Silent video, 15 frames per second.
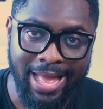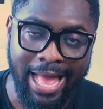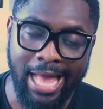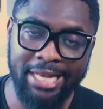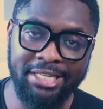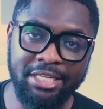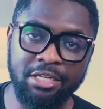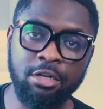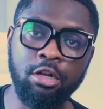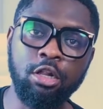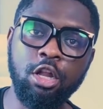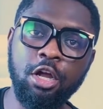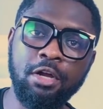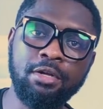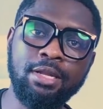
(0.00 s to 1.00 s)
I didn't
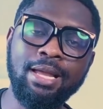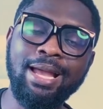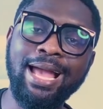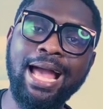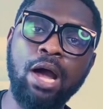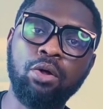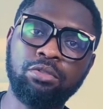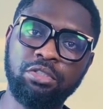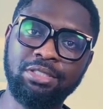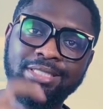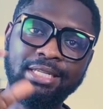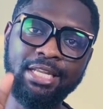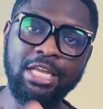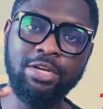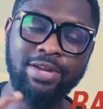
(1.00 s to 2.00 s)
learn how to
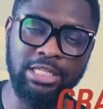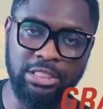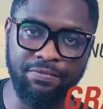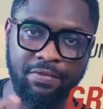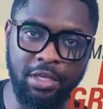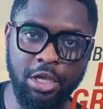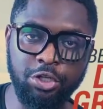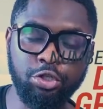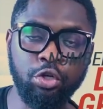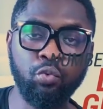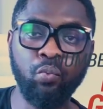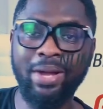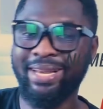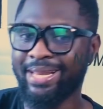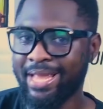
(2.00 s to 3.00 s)
delay gratification
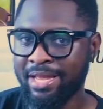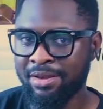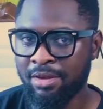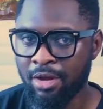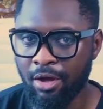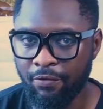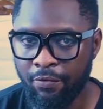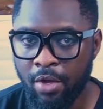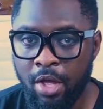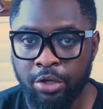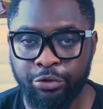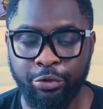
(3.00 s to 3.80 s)
well enough.